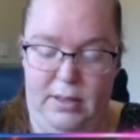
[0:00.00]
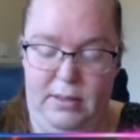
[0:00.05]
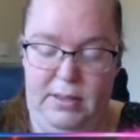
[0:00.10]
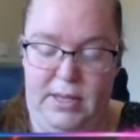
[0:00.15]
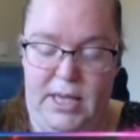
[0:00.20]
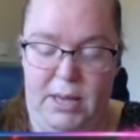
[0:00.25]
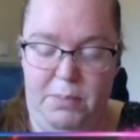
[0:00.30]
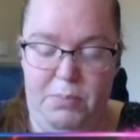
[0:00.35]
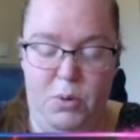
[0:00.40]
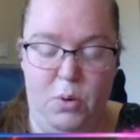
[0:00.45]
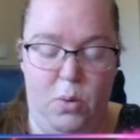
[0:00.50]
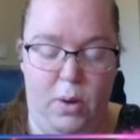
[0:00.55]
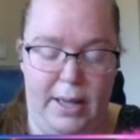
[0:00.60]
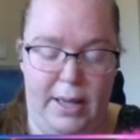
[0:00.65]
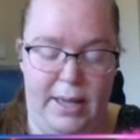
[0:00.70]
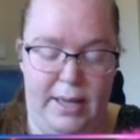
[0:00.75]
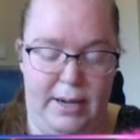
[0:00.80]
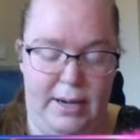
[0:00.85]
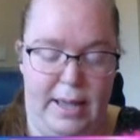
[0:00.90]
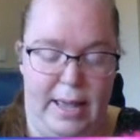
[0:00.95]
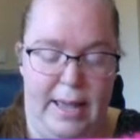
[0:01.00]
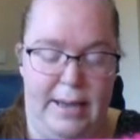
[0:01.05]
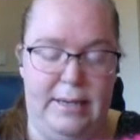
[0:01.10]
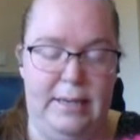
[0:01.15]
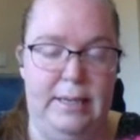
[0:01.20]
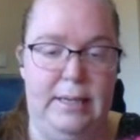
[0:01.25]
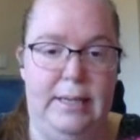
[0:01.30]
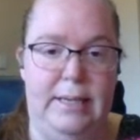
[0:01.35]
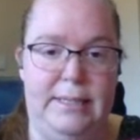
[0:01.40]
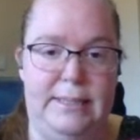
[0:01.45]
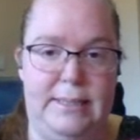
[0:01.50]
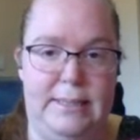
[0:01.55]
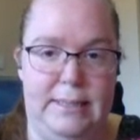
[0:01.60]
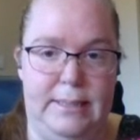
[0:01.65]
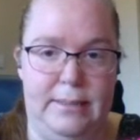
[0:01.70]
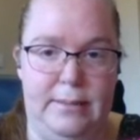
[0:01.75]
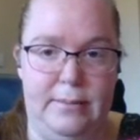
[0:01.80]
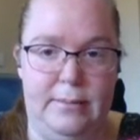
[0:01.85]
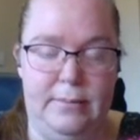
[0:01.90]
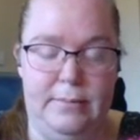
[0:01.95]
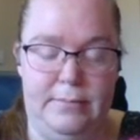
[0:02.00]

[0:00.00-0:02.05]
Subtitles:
Keep quiet and listen."